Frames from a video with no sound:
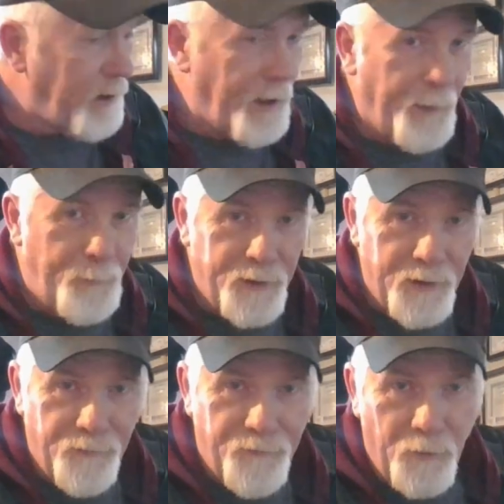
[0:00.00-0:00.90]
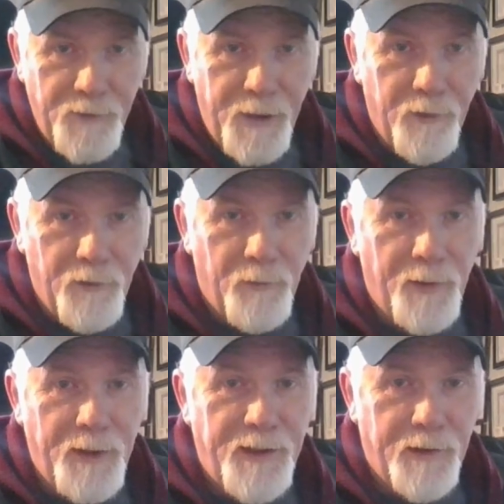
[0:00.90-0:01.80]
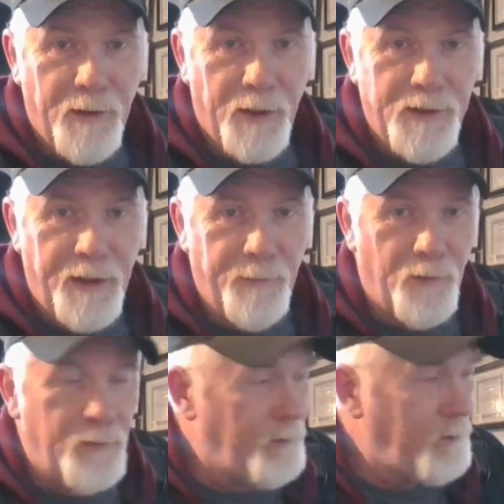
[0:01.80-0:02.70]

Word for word: And I put the phone down on my uh, table.